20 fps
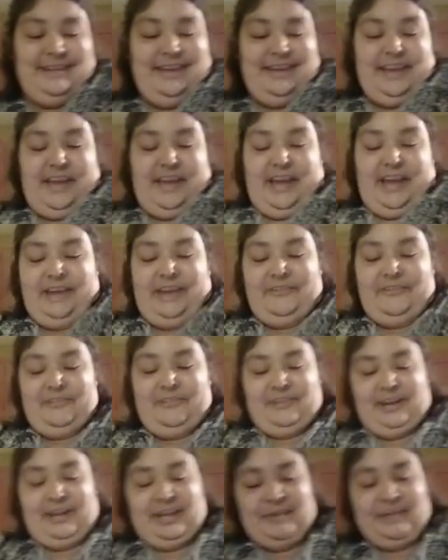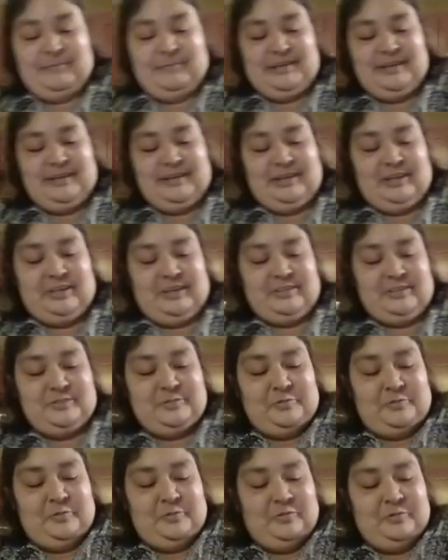I feel like I'm in
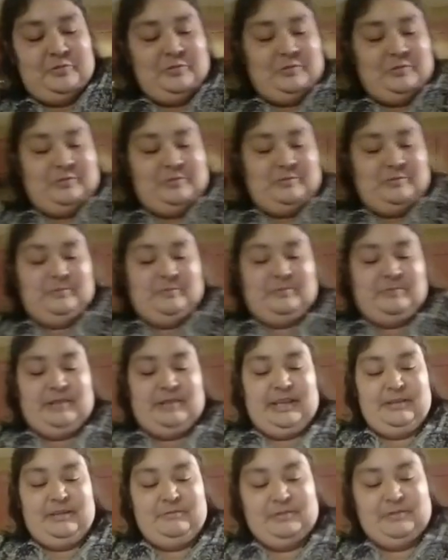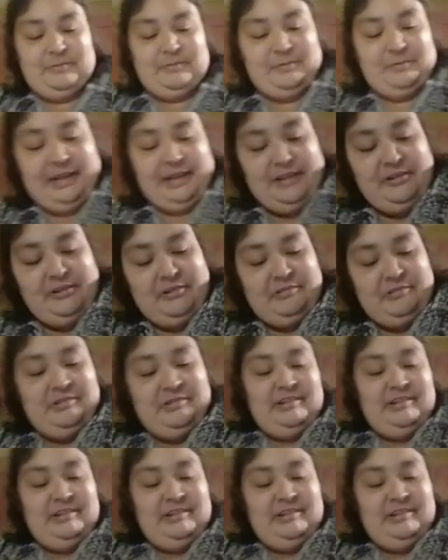school playing with Play-Doh.